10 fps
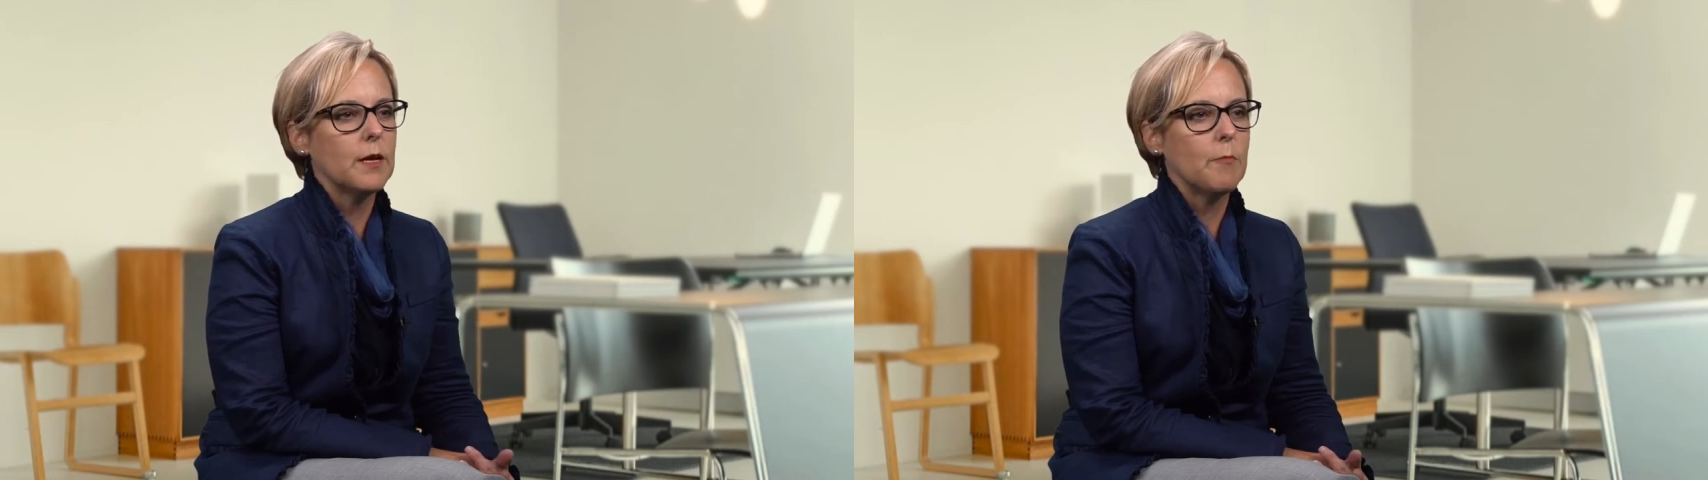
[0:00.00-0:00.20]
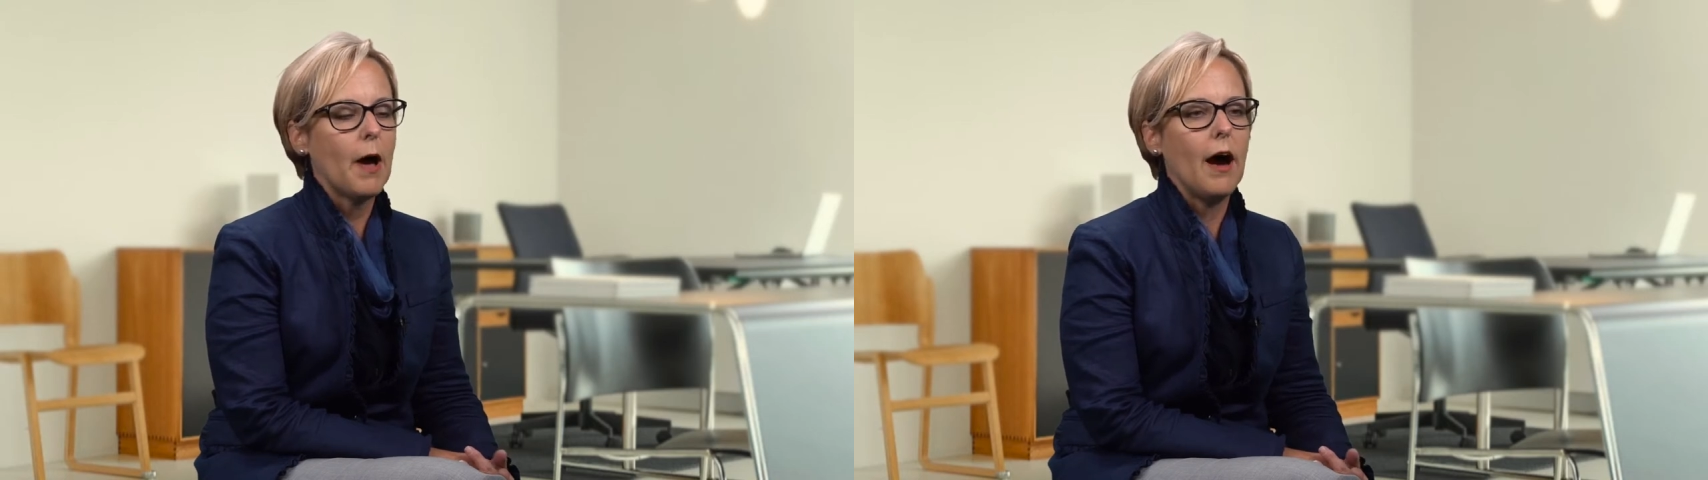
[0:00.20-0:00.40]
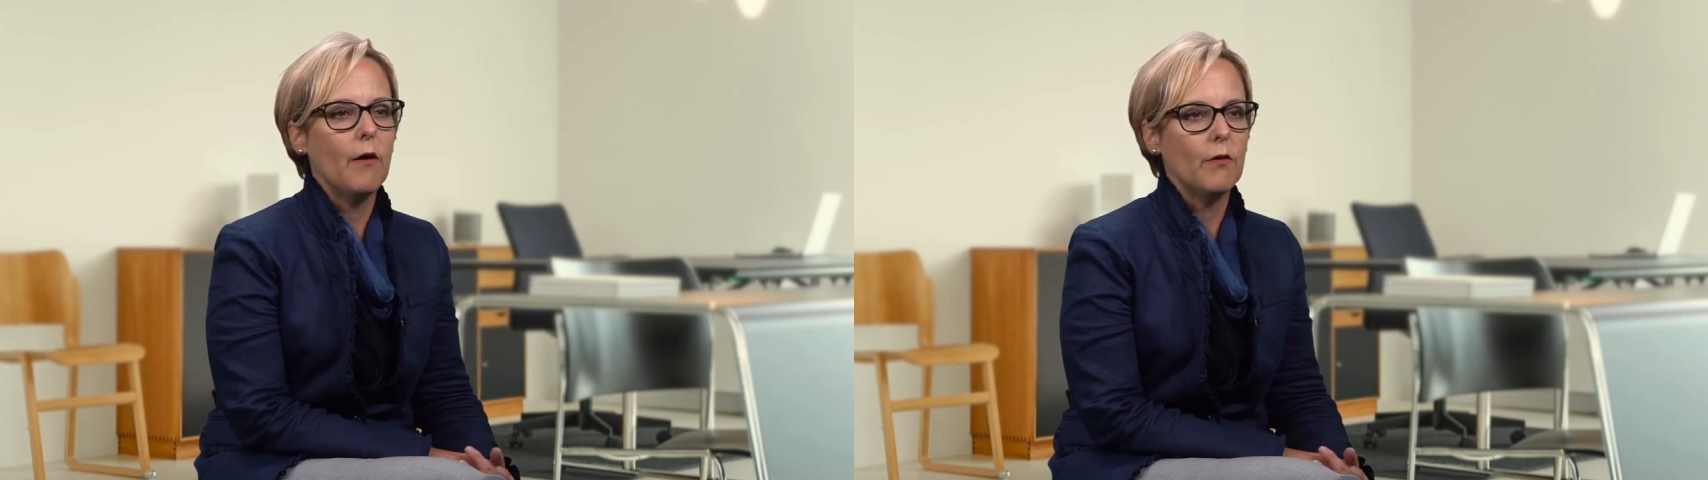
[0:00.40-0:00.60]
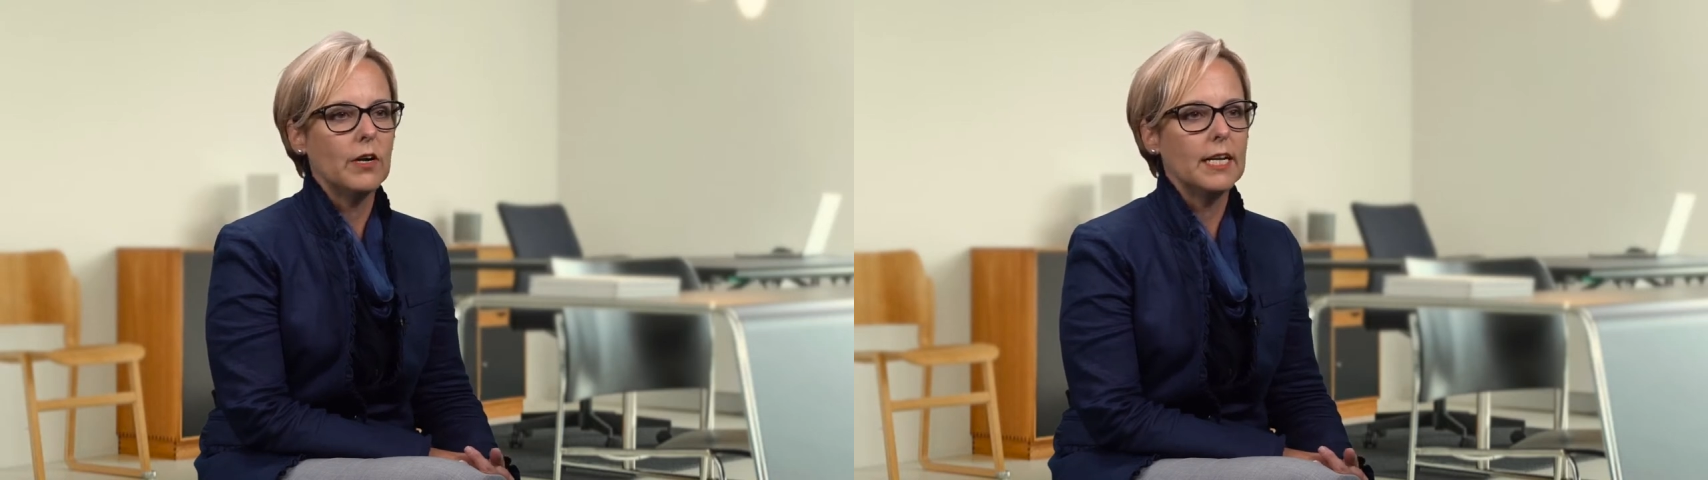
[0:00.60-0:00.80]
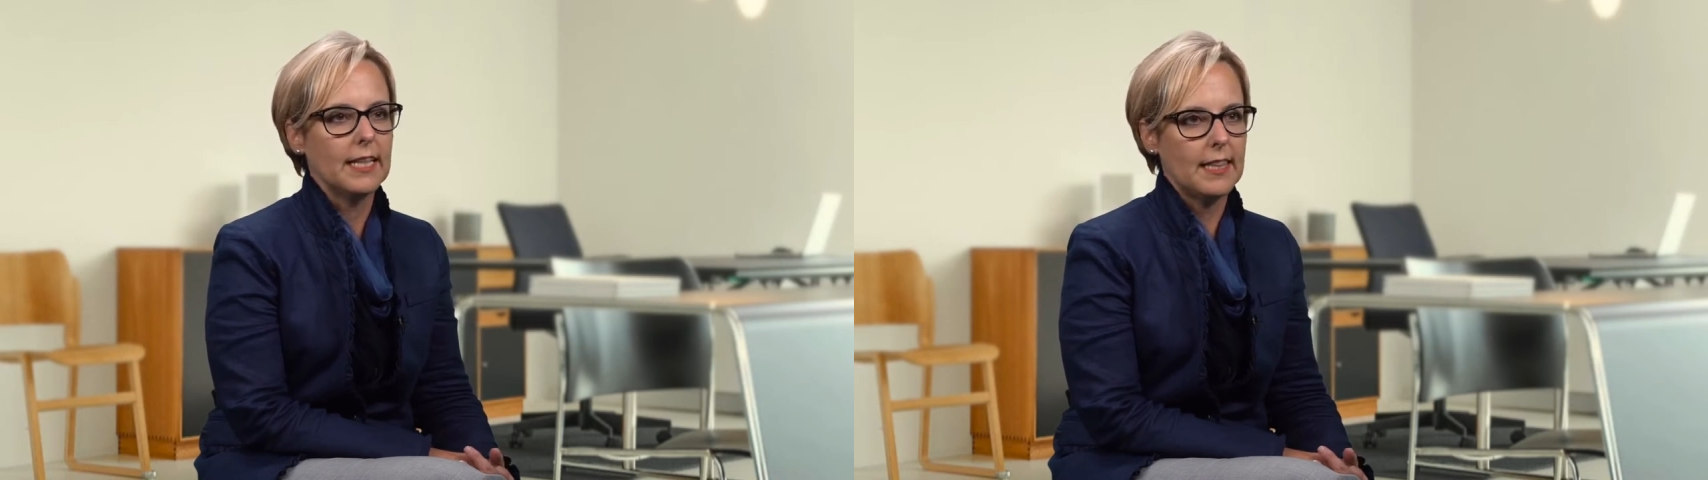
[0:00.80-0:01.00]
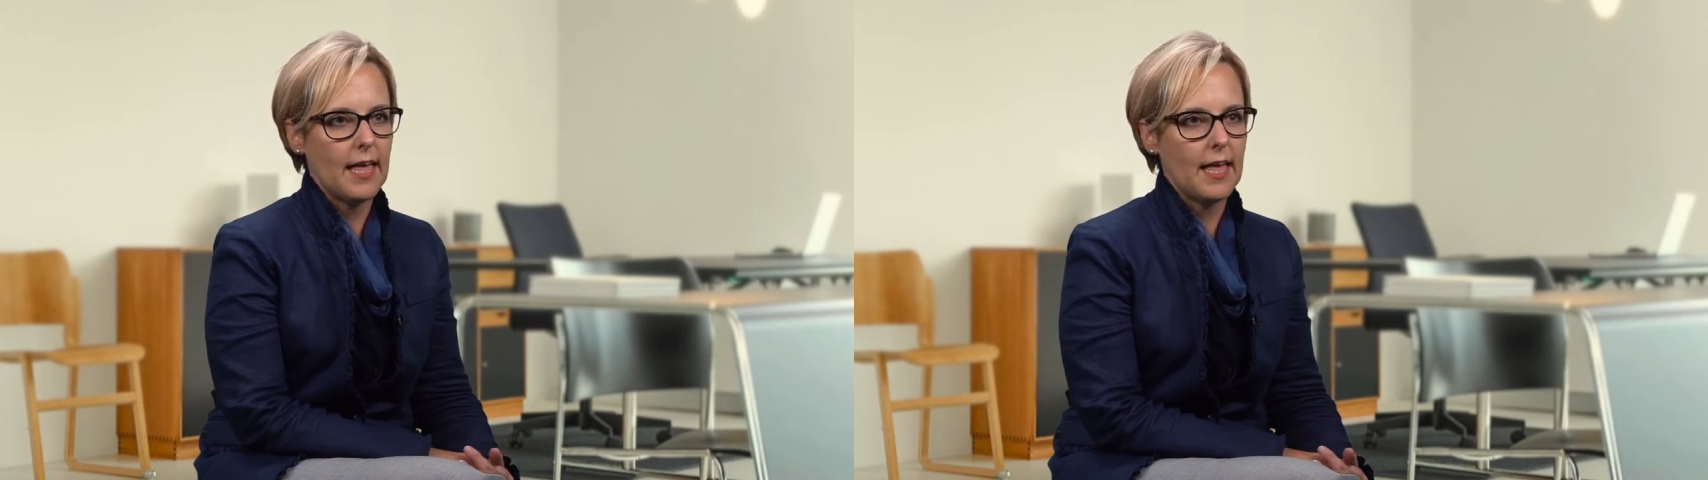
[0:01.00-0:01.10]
empowering